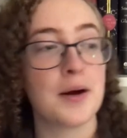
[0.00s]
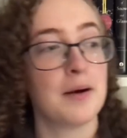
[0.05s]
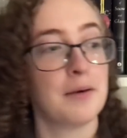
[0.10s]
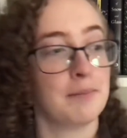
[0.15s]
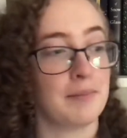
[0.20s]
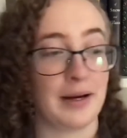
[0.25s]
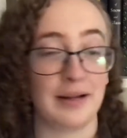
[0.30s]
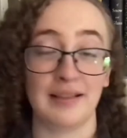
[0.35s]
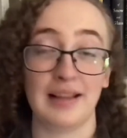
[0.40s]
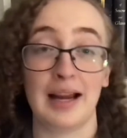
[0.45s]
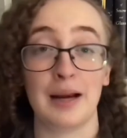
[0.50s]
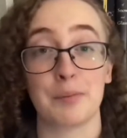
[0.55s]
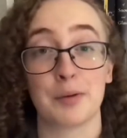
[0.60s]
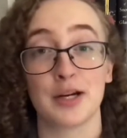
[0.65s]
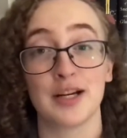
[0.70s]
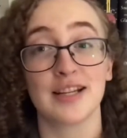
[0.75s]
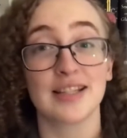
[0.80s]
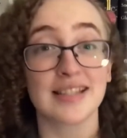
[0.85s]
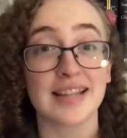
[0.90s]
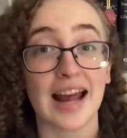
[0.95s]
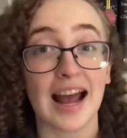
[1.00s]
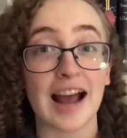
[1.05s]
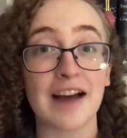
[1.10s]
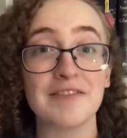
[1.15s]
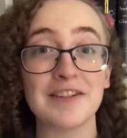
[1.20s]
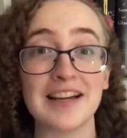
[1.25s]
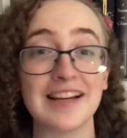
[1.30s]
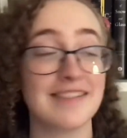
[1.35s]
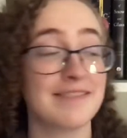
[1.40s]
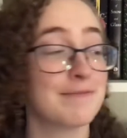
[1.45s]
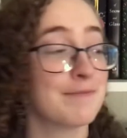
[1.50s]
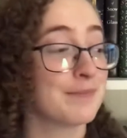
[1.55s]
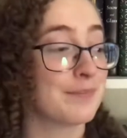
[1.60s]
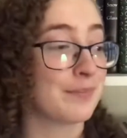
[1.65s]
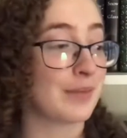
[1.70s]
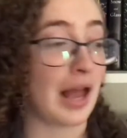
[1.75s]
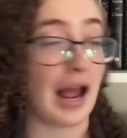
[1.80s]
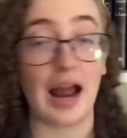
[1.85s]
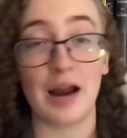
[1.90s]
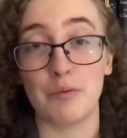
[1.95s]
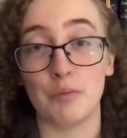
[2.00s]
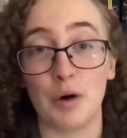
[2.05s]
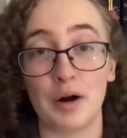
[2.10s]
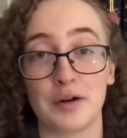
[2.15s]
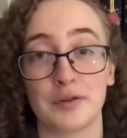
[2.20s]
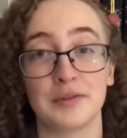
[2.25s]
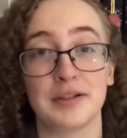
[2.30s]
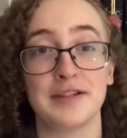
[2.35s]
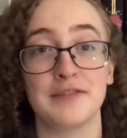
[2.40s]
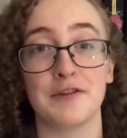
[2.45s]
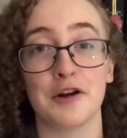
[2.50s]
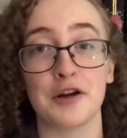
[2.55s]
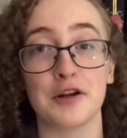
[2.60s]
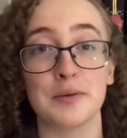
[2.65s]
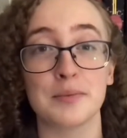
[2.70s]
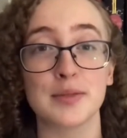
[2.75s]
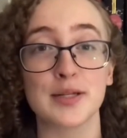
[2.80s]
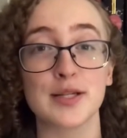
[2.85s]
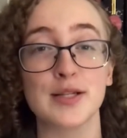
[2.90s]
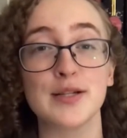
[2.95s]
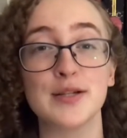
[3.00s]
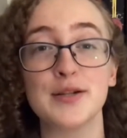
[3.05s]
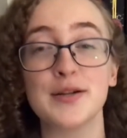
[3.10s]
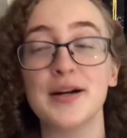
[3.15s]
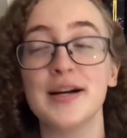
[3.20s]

My library doesn't have it. I want to read volume 2